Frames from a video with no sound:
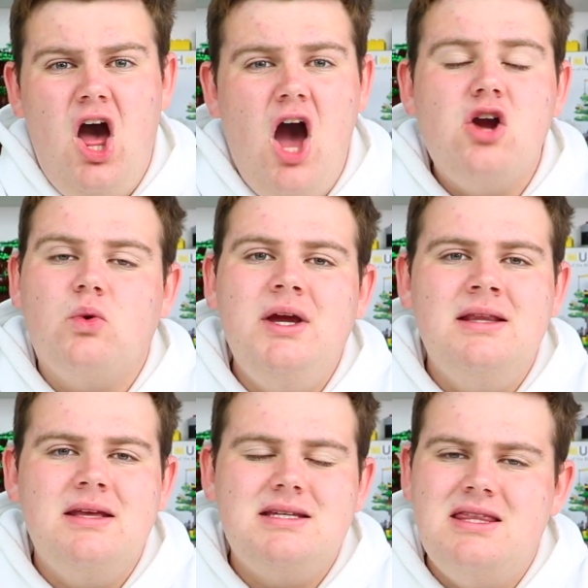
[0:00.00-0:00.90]

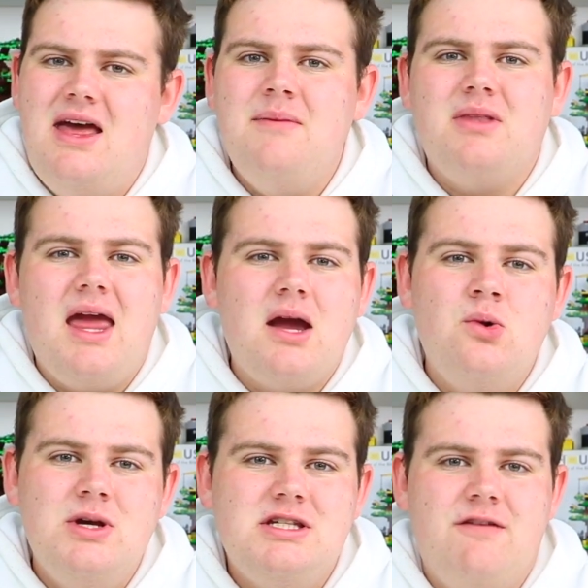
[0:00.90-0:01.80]
agreeing that to them,
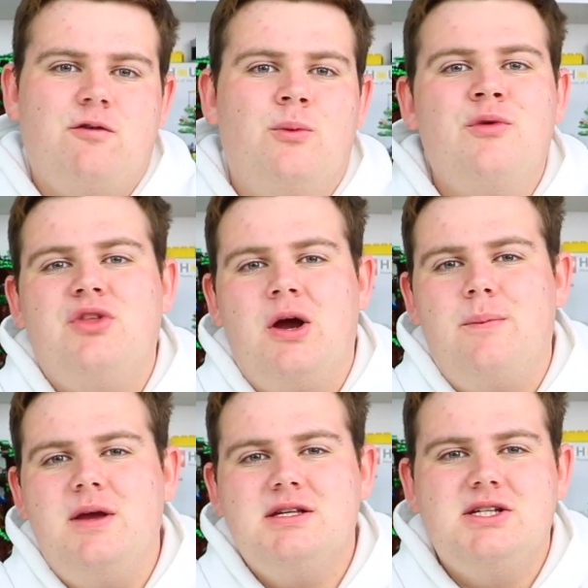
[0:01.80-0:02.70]
Lego is a form of therapy.